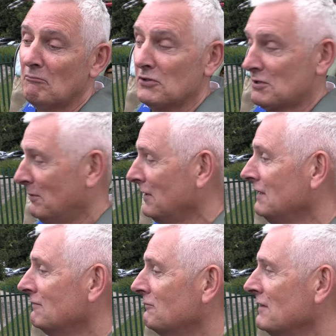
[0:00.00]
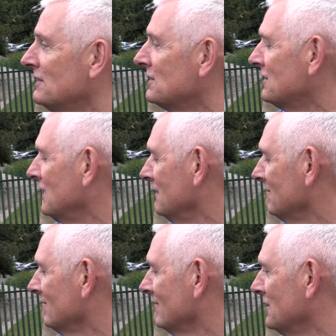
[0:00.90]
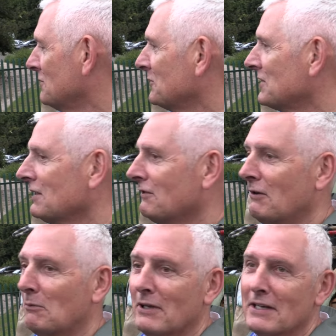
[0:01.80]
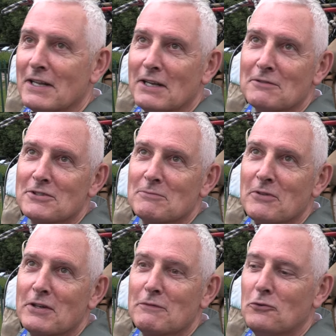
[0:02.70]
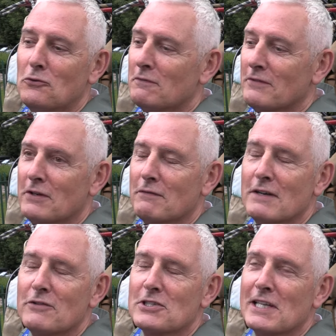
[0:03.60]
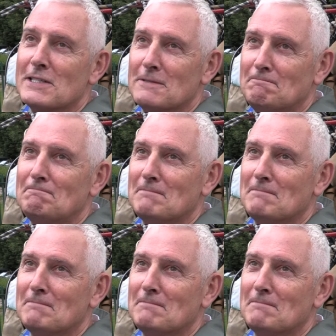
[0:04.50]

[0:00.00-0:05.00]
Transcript: but to be revisiting this particular aeroplane now, some 34, 35 years later.